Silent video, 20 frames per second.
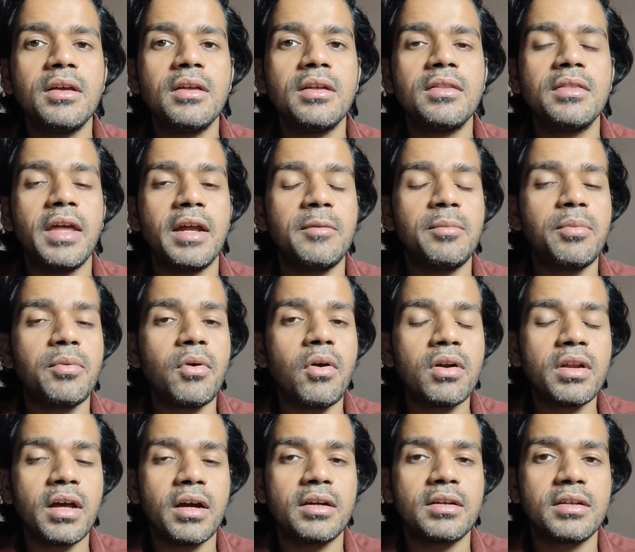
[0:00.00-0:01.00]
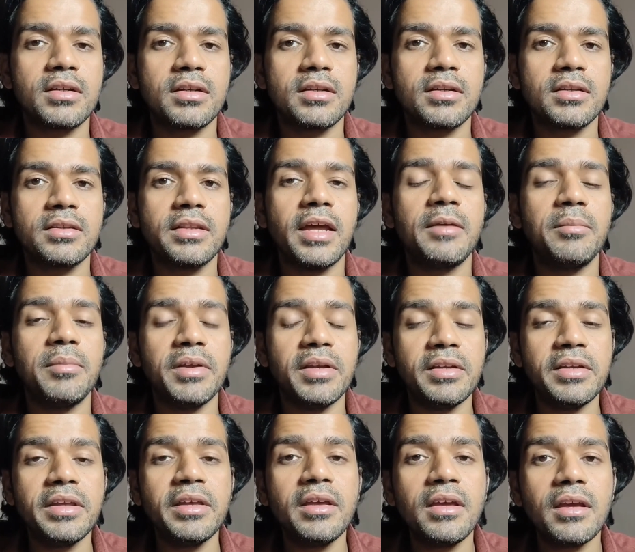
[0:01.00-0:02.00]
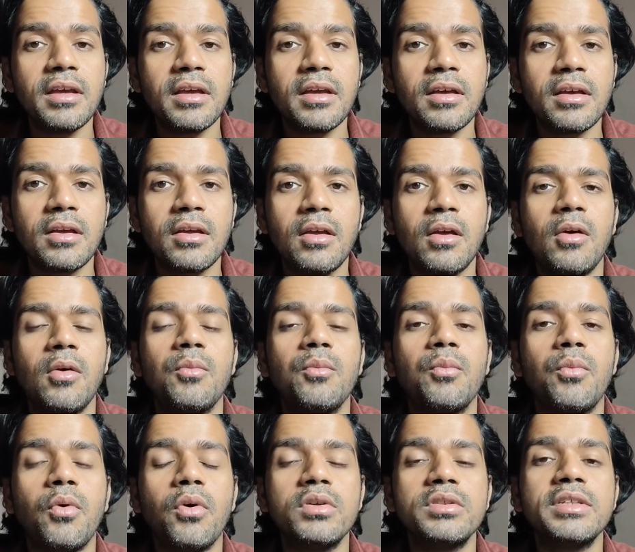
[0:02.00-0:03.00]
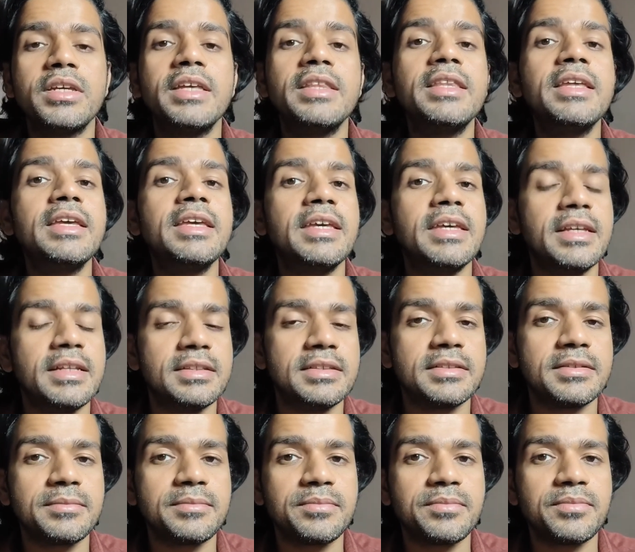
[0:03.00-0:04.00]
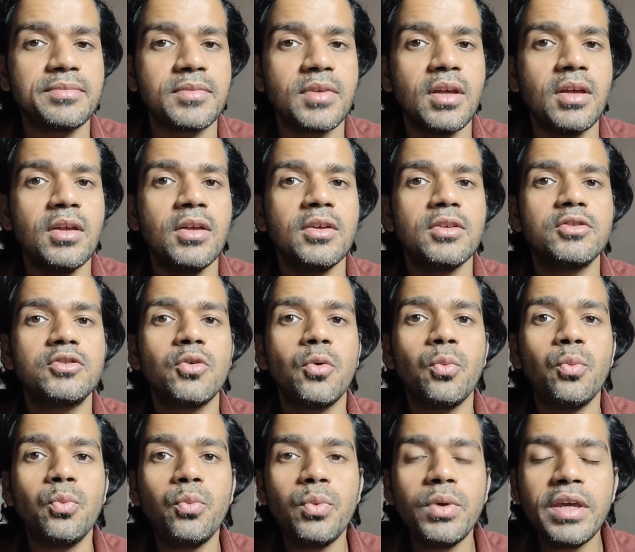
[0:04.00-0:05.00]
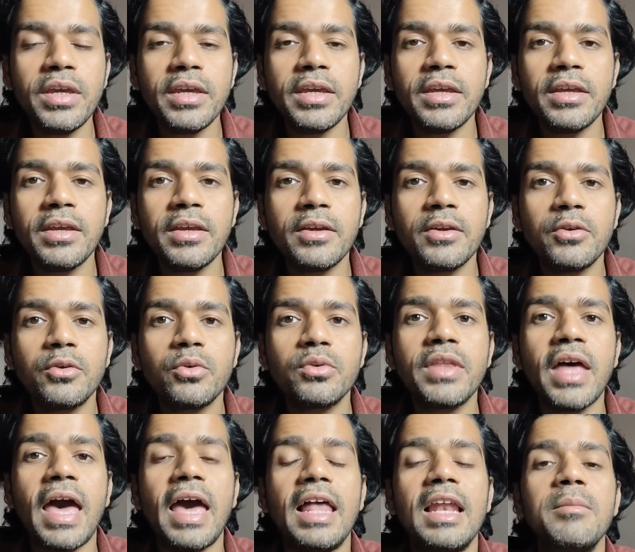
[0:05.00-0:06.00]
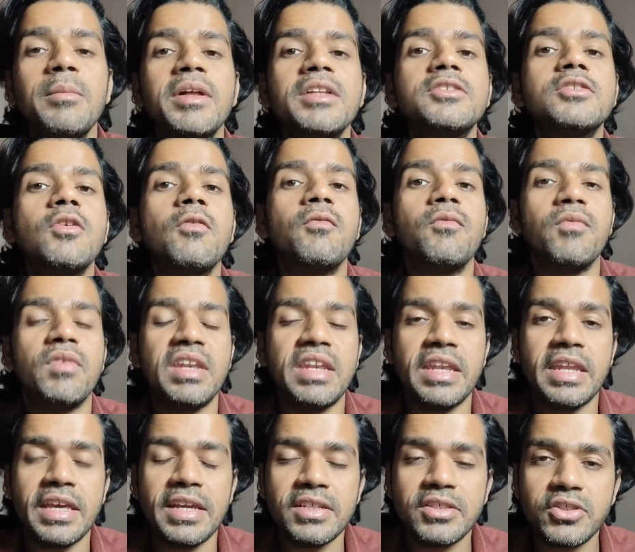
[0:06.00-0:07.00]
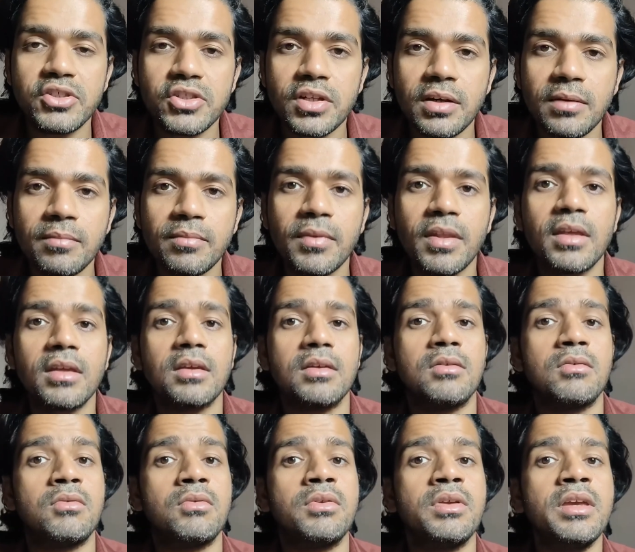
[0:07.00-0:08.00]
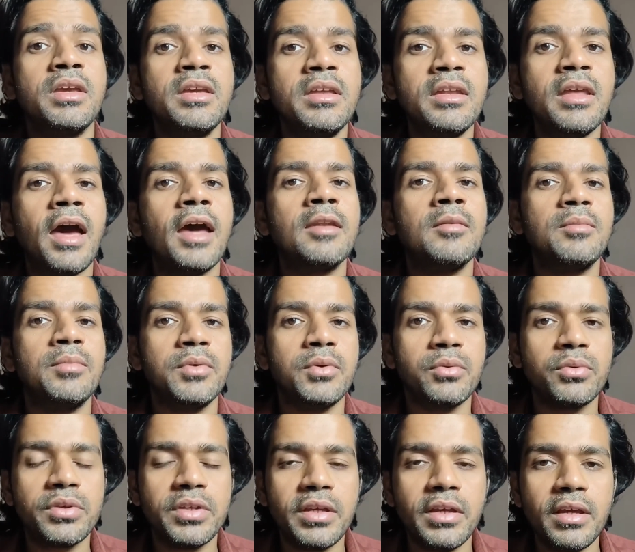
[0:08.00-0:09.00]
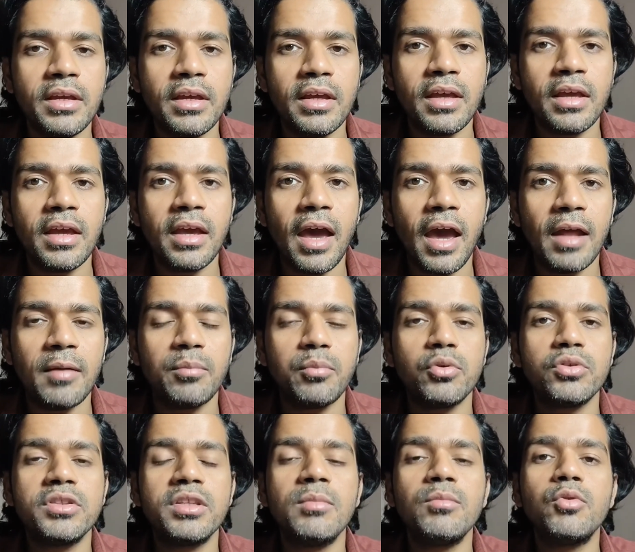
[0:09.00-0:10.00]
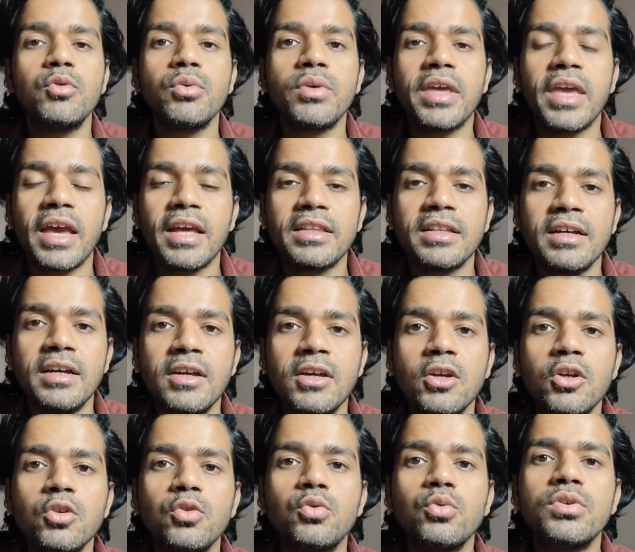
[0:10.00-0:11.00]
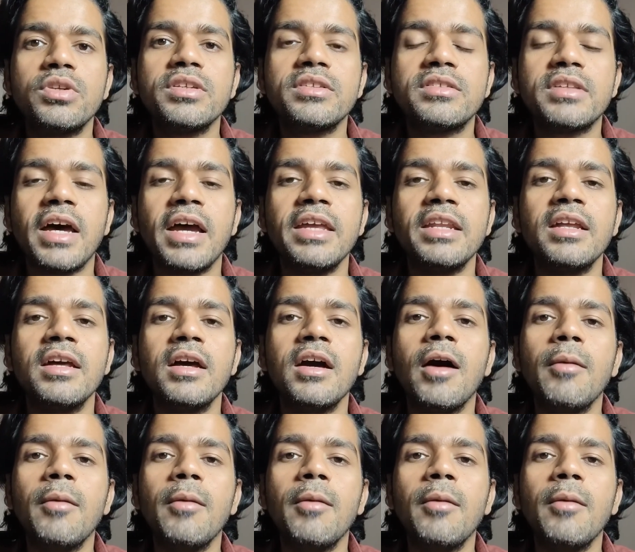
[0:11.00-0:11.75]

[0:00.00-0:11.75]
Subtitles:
that product, that building was in the hills. So we took the elements of nature, green and beauty, and put them together to design a